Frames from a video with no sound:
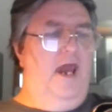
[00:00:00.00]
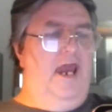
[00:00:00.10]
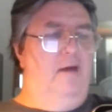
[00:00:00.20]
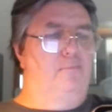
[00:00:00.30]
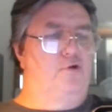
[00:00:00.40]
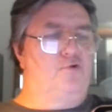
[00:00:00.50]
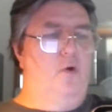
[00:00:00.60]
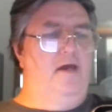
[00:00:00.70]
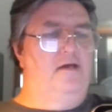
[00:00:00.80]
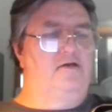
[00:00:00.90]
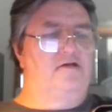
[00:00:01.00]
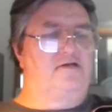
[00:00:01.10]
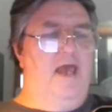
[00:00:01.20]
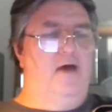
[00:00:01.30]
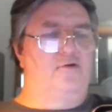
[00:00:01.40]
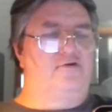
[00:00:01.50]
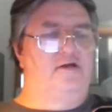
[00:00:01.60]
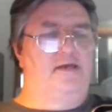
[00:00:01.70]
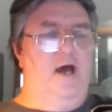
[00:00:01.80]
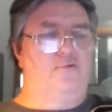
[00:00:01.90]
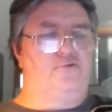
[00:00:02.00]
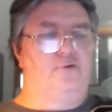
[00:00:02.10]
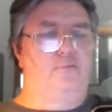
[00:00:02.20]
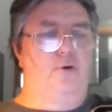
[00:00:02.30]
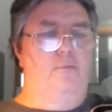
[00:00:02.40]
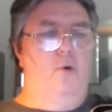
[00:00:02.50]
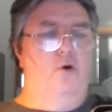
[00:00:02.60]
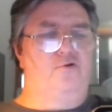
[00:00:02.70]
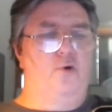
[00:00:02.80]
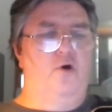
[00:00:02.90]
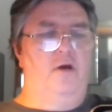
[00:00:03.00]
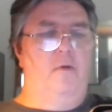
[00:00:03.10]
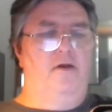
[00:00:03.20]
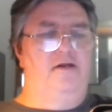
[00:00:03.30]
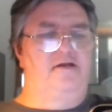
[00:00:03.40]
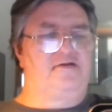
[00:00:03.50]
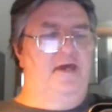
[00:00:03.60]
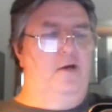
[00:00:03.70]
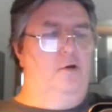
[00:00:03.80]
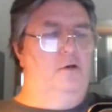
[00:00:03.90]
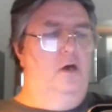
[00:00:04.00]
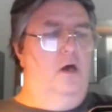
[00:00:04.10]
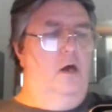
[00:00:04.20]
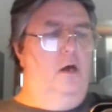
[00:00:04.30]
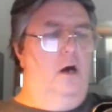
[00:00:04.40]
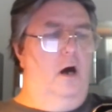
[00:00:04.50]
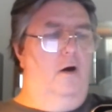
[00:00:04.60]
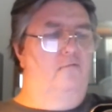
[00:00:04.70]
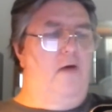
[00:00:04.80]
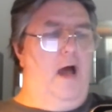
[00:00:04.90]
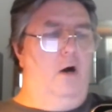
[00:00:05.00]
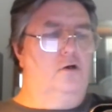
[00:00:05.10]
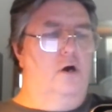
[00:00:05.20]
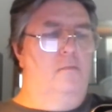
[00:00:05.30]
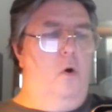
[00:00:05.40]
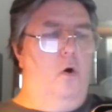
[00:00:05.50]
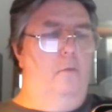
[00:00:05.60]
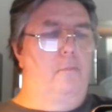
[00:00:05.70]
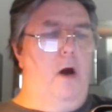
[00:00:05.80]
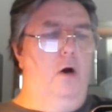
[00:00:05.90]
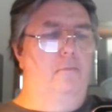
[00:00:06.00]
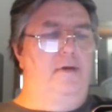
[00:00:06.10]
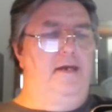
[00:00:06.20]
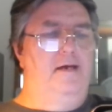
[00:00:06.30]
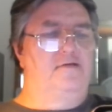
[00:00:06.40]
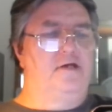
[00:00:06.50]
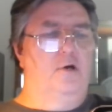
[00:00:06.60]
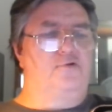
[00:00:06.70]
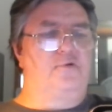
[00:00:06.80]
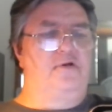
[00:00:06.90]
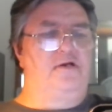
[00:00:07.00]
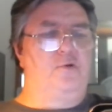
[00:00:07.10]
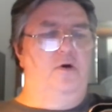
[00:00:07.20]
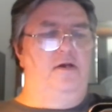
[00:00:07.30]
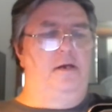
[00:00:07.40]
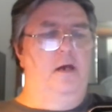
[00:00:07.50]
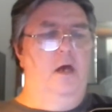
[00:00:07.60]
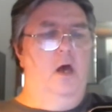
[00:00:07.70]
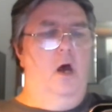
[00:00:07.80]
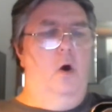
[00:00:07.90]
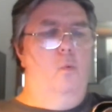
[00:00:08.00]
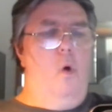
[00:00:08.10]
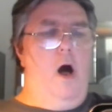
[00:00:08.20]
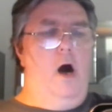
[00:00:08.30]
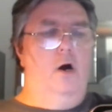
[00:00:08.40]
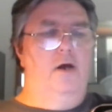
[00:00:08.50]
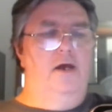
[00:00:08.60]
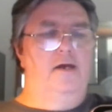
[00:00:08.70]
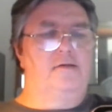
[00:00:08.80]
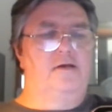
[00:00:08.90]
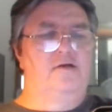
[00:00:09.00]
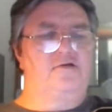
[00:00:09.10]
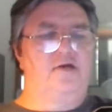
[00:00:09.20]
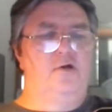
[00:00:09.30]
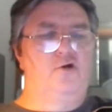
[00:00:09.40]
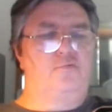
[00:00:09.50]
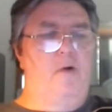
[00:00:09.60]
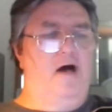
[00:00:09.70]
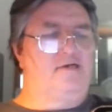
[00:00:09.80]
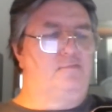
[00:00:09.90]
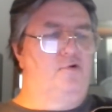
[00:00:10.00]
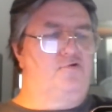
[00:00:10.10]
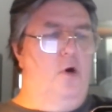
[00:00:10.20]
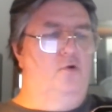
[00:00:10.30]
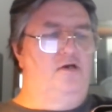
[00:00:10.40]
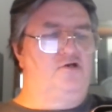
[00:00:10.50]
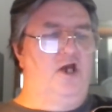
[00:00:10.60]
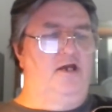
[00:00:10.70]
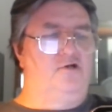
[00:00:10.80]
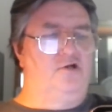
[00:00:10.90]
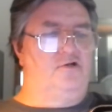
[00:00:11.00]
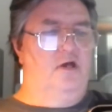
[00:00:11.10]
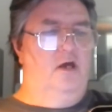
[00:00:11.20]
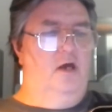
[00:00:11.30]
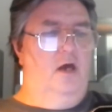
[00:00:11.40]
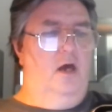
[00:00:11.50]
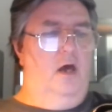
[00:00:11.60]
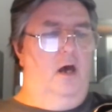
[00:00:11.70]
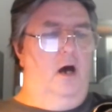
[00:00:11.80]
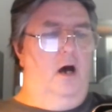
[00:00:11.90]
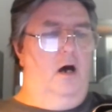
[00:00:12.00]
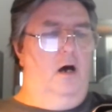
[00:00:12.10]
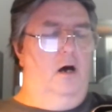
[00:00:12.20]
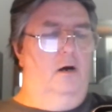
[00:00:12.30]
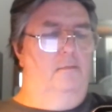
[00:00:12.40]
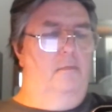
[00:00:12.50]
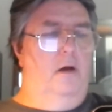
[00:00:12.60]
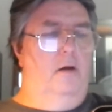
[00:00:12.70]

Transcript: and persuaded the Seattle City Council to put a moratorium on any sale of Halcyon or Bella B until twenty twenty, while it considers possible zoning changes. Um,